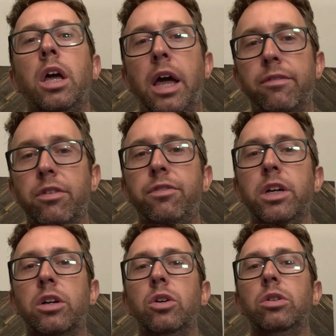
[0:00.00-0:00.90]
have the
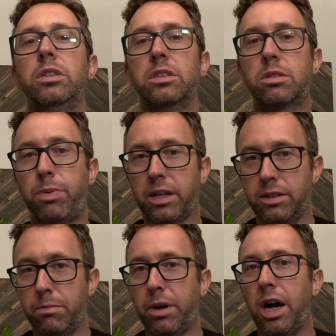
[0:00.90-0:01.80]
vehicle
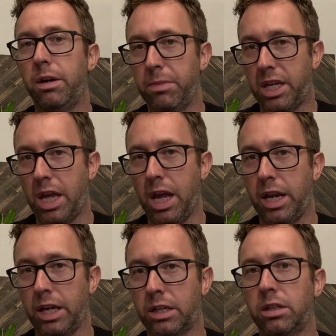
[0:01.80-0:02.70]
inspected by a
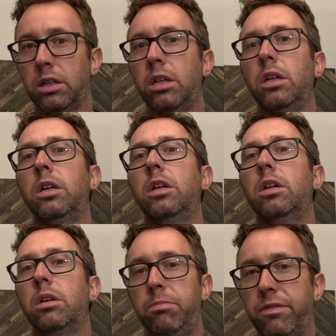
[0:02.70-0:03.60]
mechanic
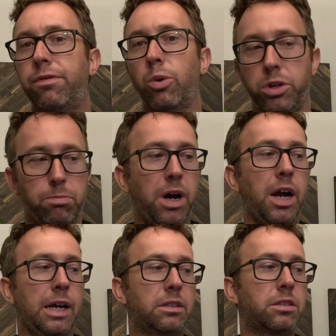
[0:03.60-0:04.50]
before you
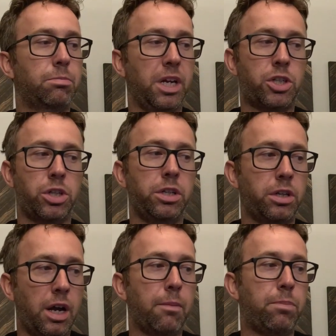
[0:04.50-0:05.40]
buy it to make sure you're
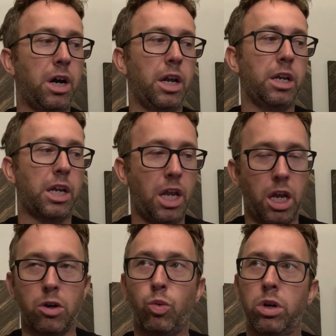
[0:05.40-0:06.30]
not buying a
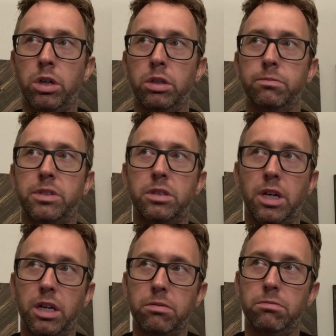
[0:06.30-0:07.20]
can of worms,
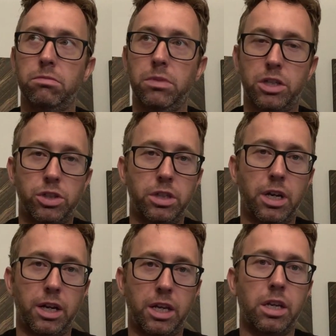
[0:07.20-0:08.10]
make sure you're
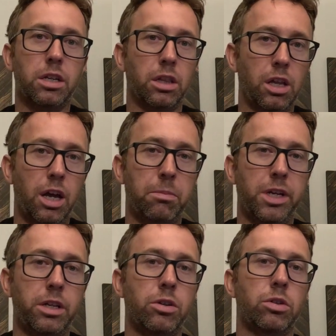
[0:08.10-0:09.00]
not getting a
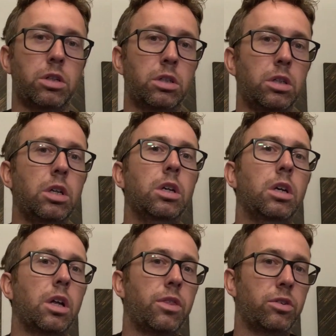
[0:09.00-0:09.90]
lemon or
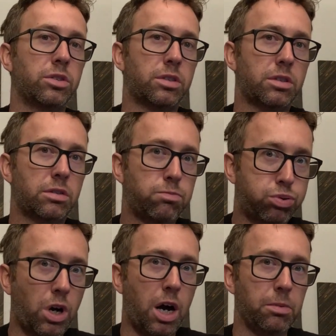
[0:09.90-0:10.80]
there's
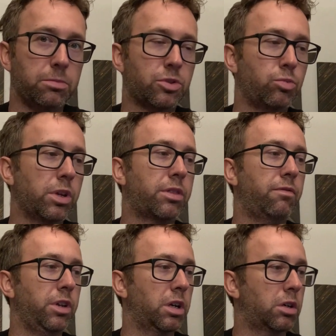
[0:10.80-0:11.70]
problems with the
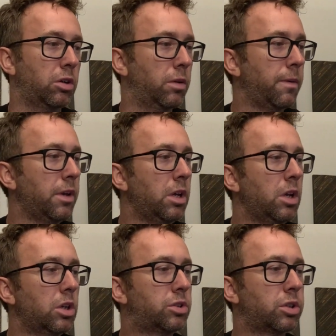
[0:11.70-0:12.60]
vehicle.
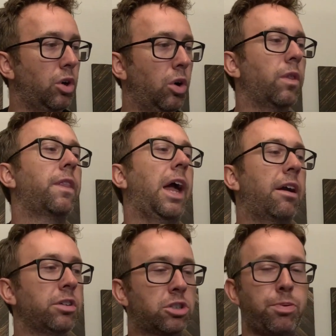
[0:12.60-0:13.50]
So the
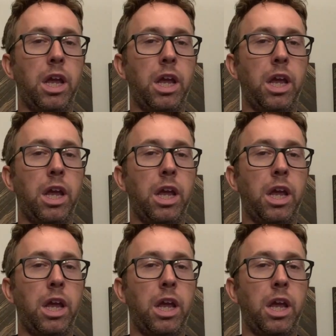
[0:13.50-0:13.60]
average